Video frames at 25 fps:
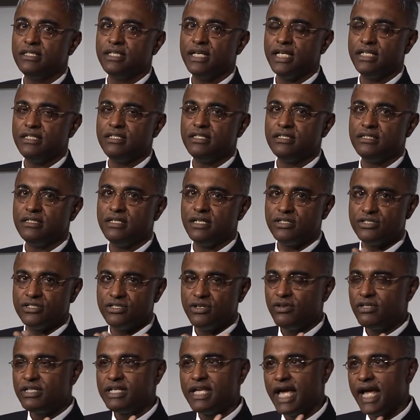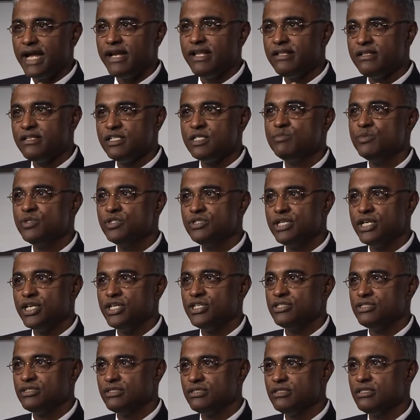that does not carry this
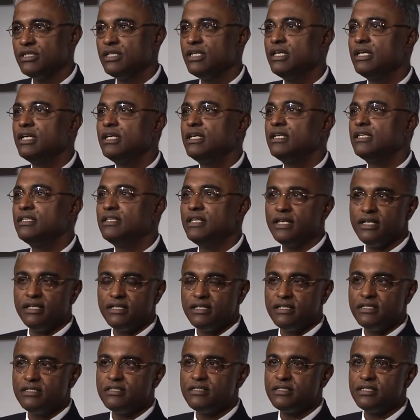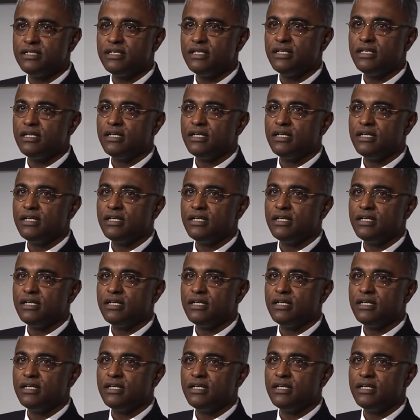mutation, there is